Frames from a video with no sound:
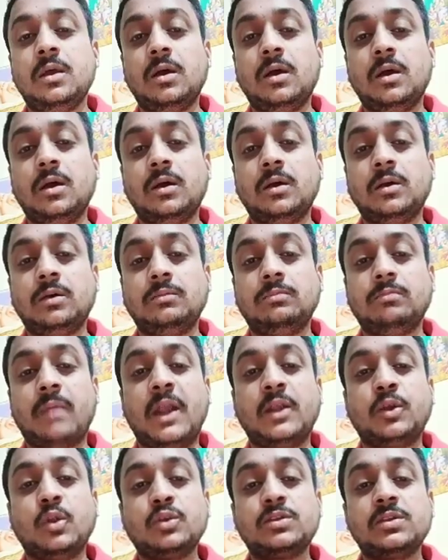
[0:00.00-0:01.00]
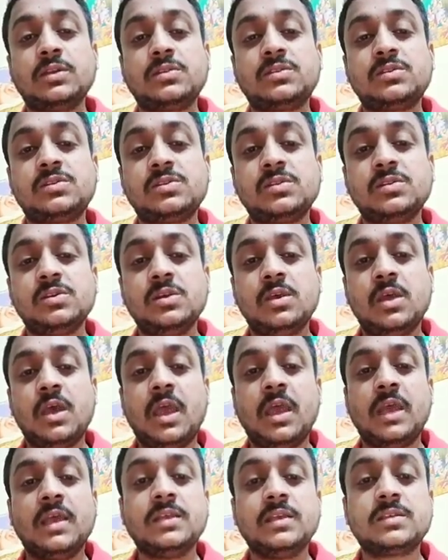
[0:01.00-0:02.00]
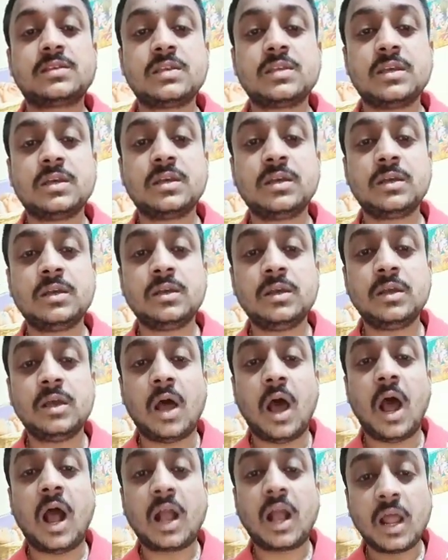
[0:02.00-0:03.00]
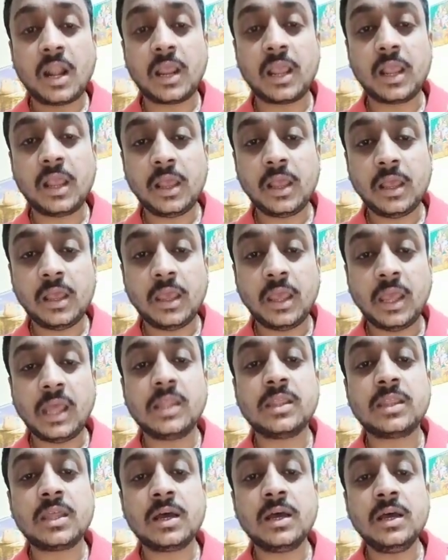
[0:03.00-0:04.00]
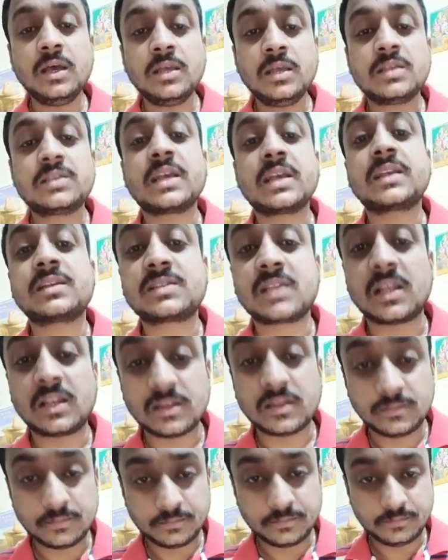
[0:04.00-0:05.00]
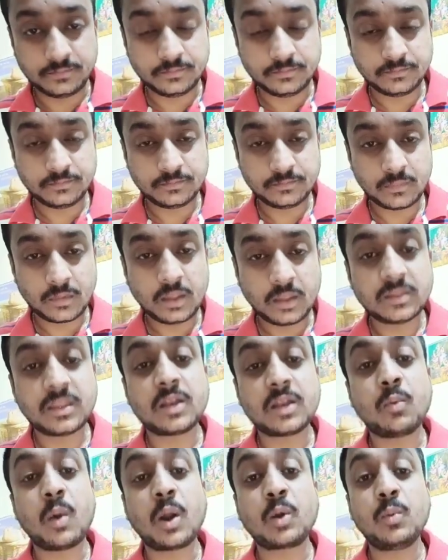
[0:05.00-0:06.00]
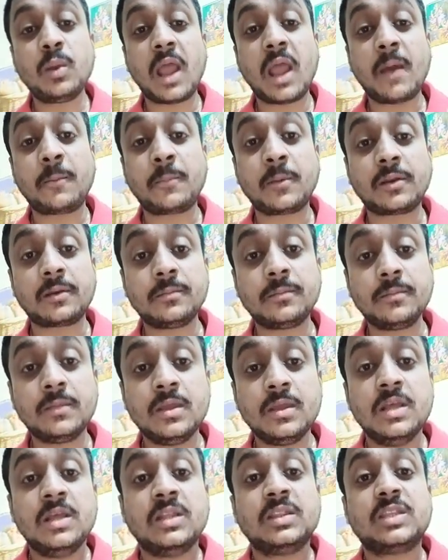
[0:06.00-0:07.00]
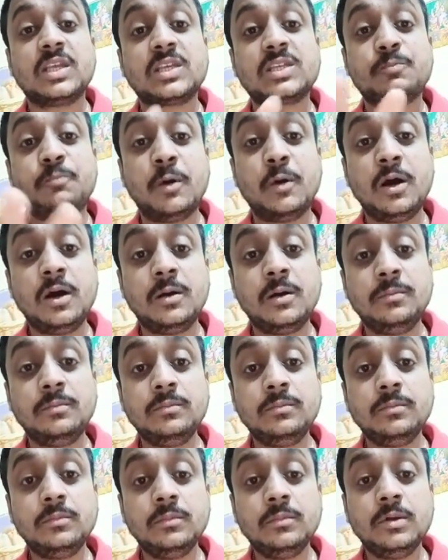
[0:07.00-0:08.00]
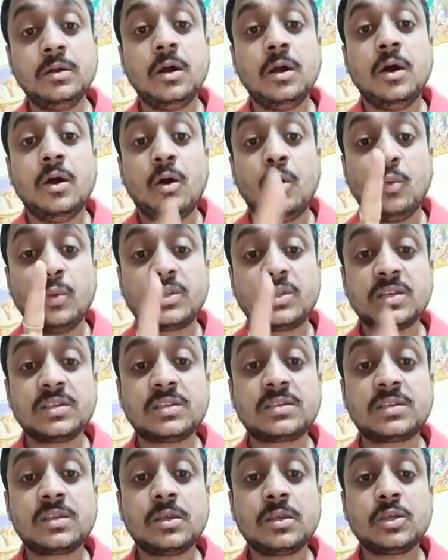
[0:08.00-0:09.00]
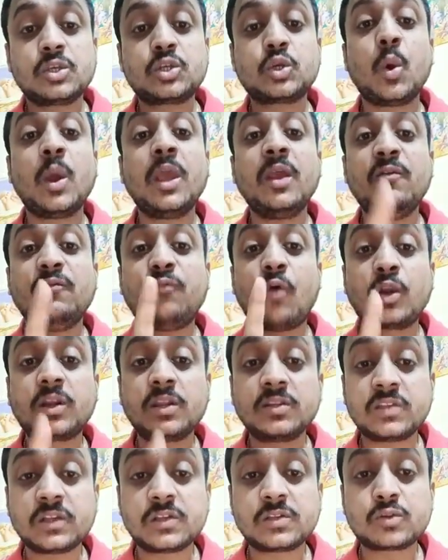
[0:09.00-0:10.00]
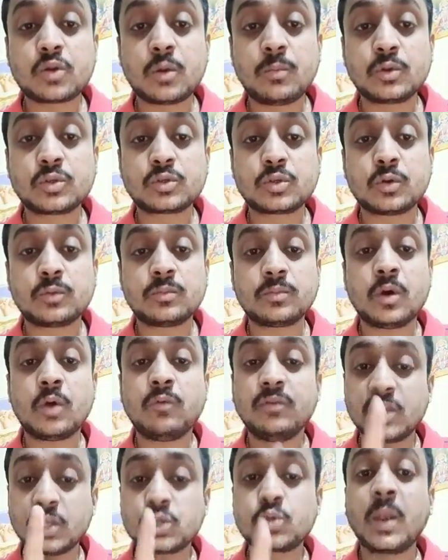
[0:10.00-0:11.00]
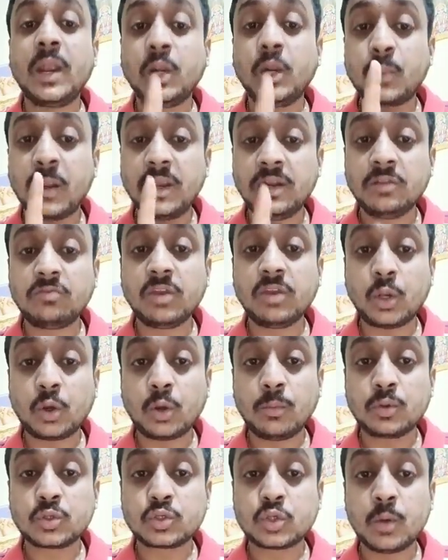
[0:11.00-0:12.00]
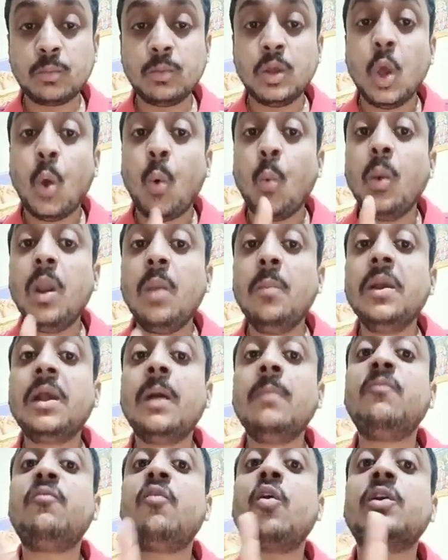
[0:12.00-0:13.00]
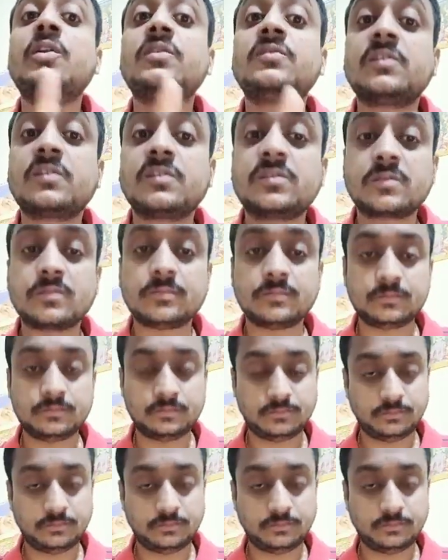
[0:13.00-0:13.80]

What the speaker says: mitosis is occurring in the sex cell. Then what will happen? The sperm, which is showing 46 chromosome, which is showing 23 chromosome, will become 46.